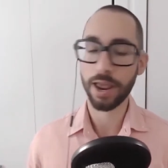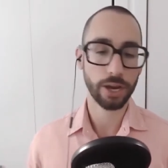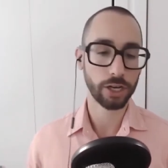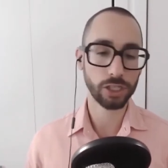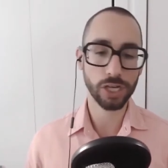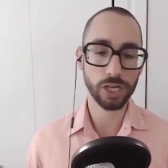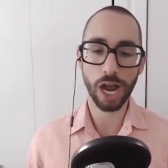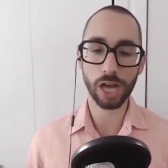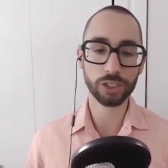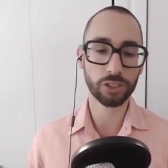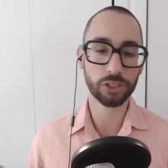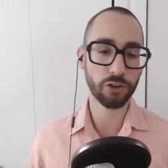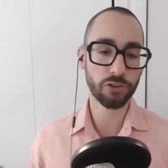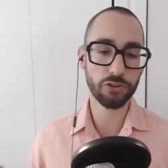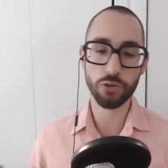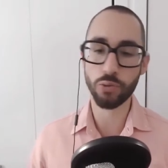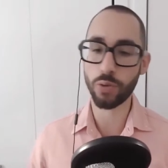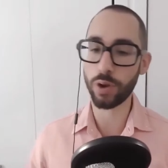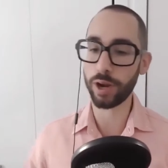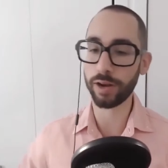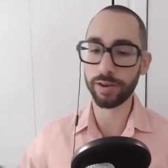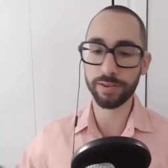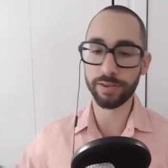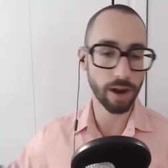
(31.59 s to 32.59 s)
not just
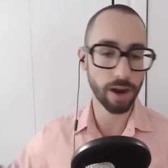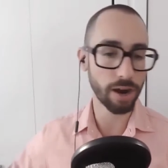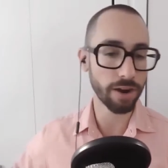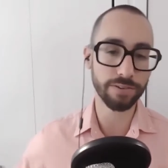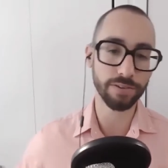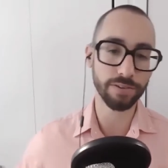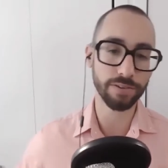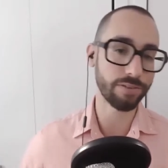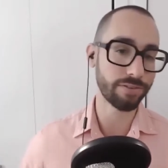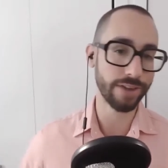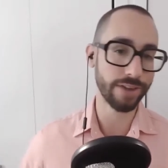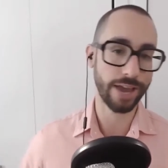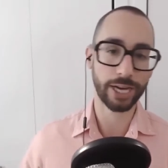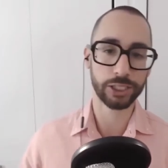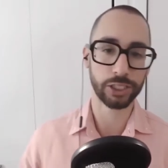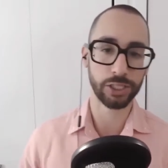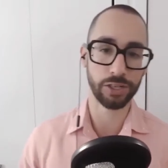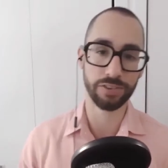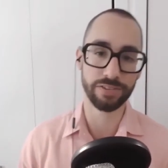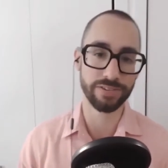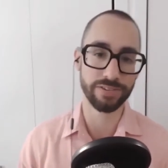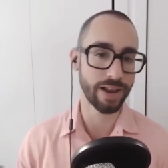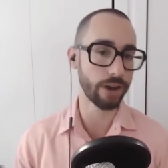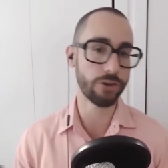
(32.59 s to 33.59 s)
doing tons of
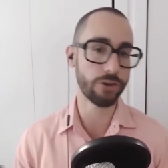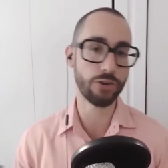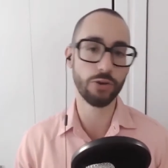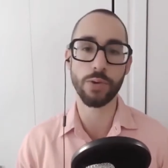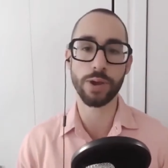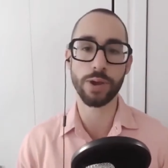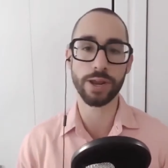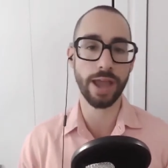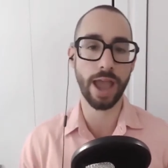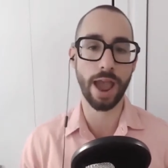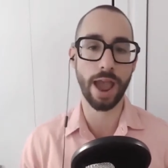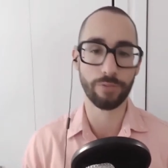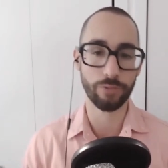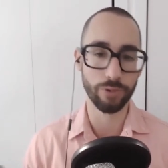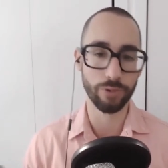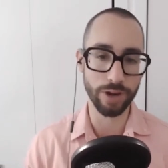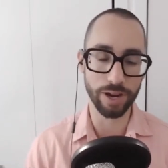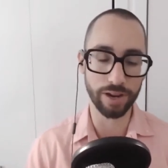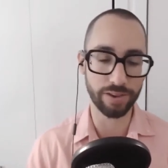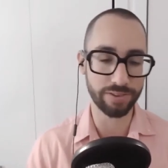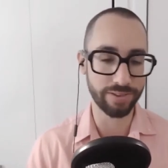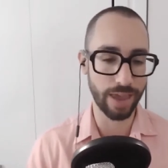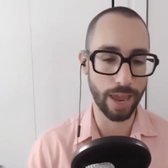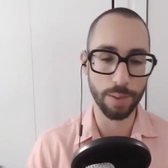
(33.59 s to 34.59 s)
sections, not doing every
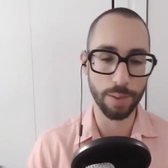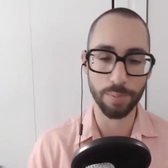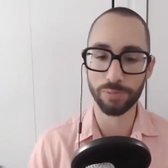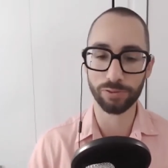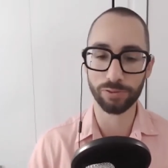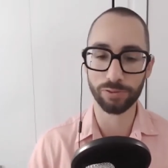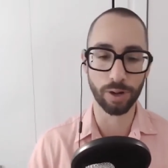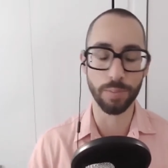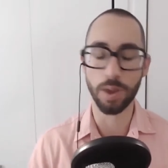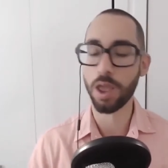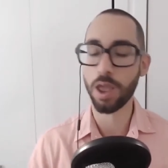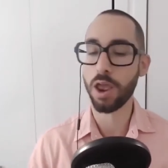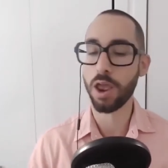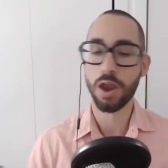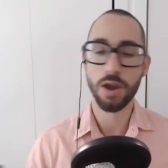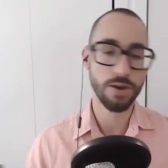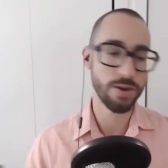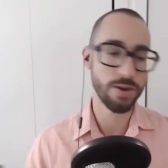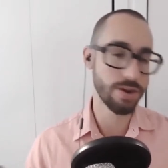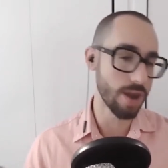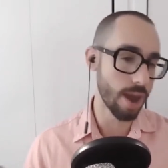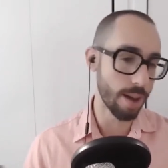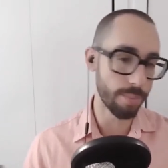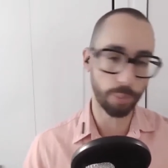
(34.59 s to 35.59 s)
exam from
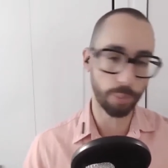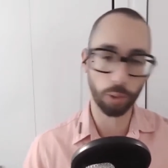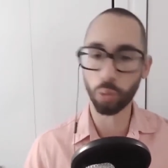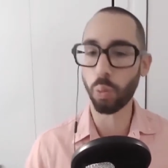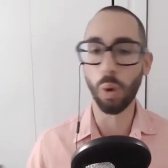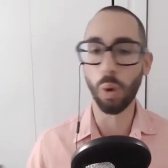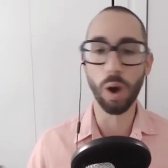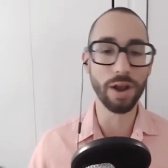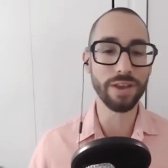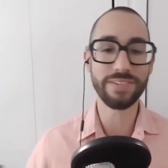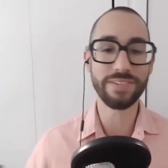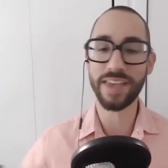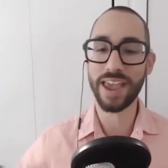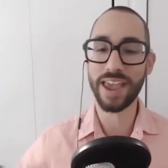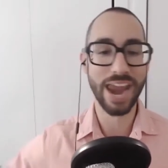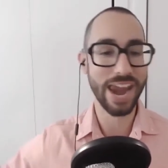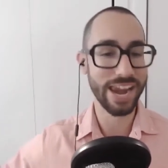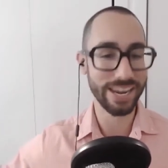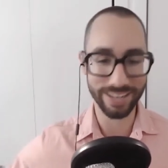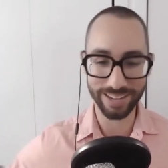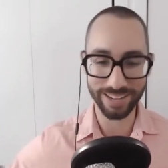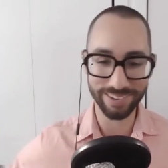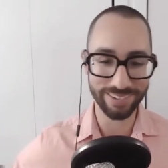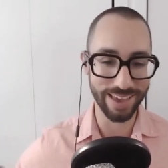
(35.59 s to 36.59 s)
number one to
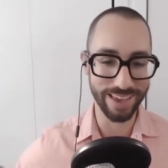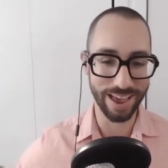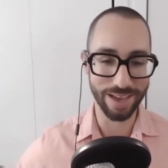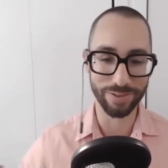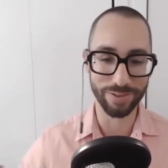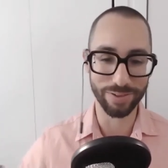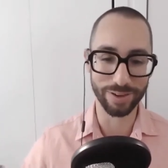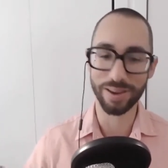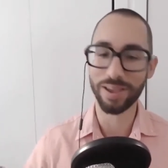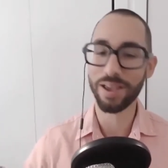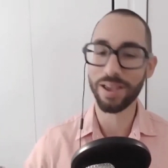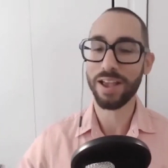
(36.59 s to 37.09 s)
87